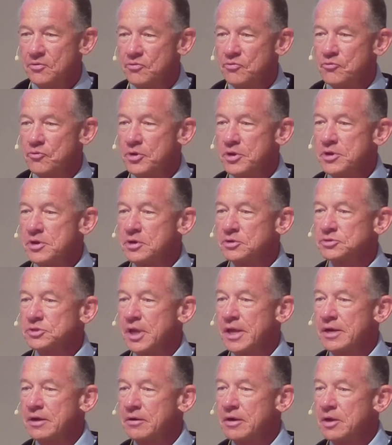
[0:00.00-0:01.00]
3 years
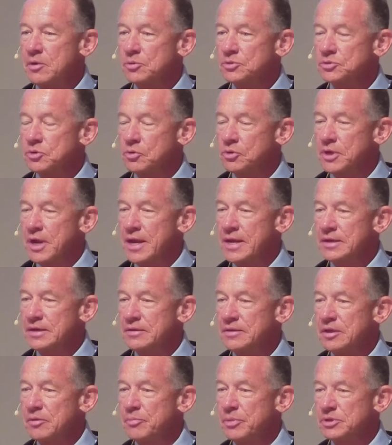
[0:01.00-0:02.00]
later, he was ordained in
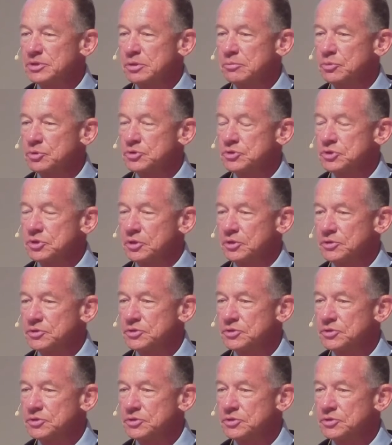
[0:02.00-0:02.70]
the Episcopal Church.